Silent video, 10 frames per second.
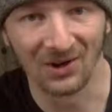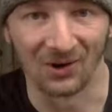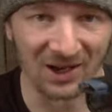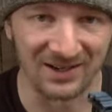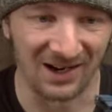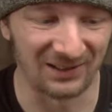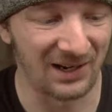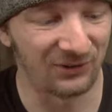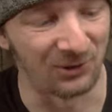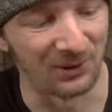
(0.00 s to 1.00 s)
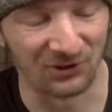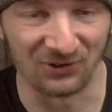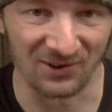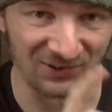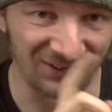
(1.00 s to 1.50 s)
Okay, I lied to you. It
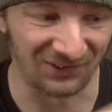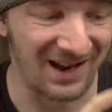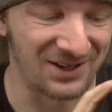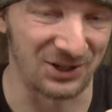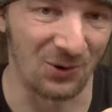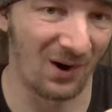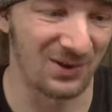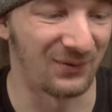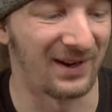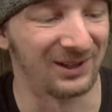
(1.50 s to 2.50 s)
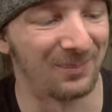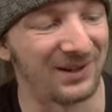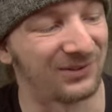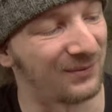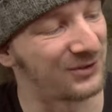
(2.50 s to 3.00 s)
turns out this isn't actually quite the final
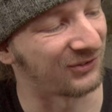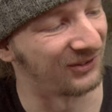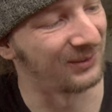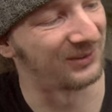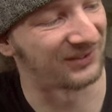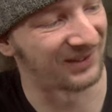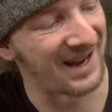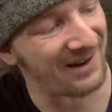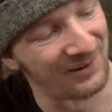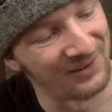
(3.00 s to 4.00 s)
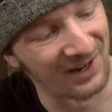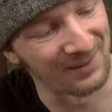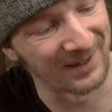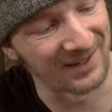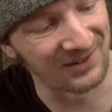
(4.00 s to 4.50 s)
piece. I've just noticed an error that I
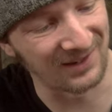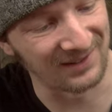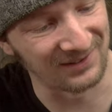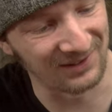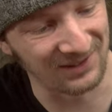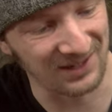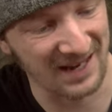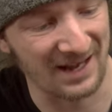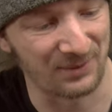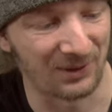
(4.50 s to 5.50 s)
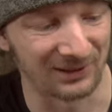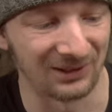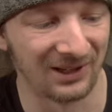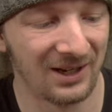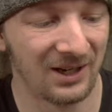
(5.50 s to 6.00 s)
made in the CAD
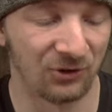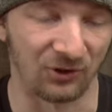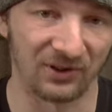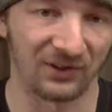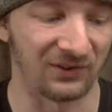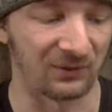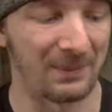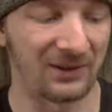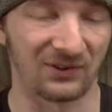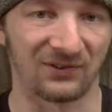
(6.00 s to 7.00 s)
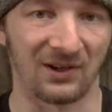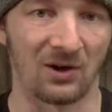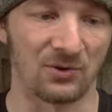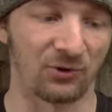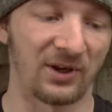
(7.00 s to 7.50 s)
model. So this is meant to sit
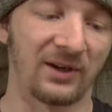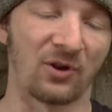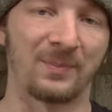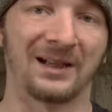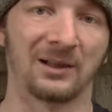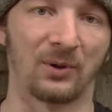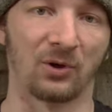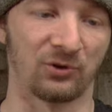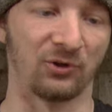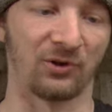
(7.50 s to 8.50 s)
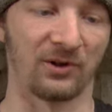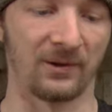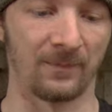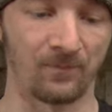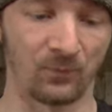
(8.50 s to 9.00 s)
on the side of the pedal box.
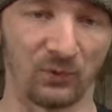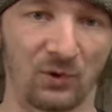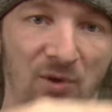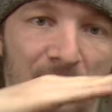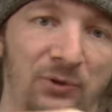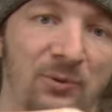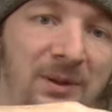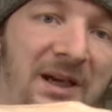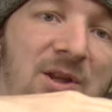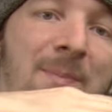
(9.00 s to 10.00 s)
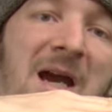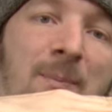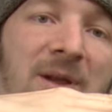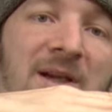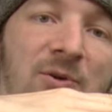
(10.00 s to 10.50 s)
We've got the bottom plate and the
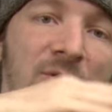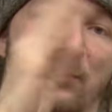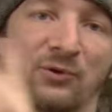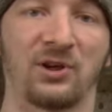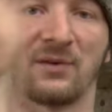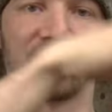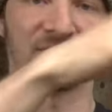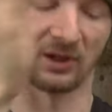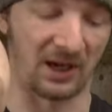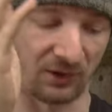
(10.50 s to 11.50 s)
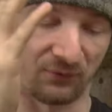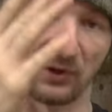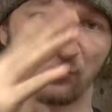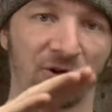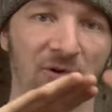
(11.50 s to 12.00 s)
back plate that obviously everything kind of
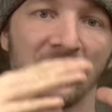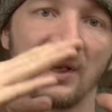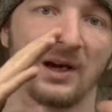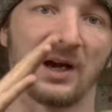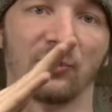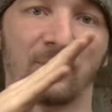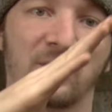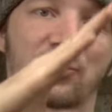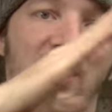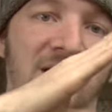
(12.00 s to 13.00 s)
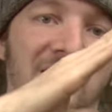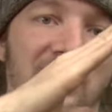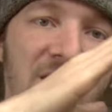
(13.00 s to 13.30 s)
fits to, and there's a big triangular